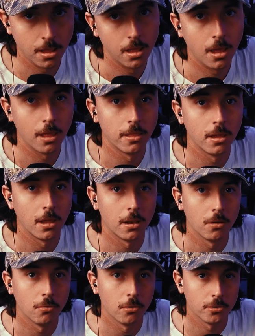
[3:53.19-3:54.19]
And then it
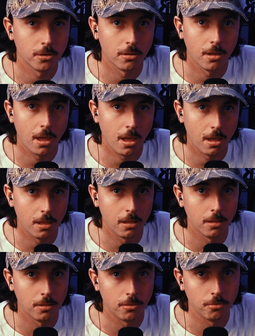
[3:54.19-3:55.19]
also
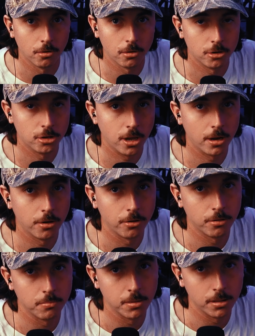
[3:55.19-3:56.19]
has your shadows,
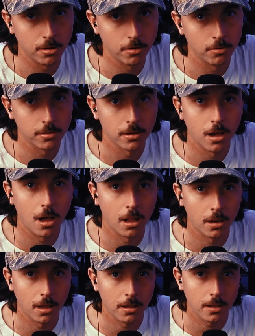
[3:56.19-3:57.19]
midtones, and
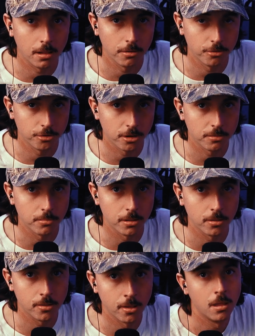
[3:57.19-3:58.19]
highlight color adjustments.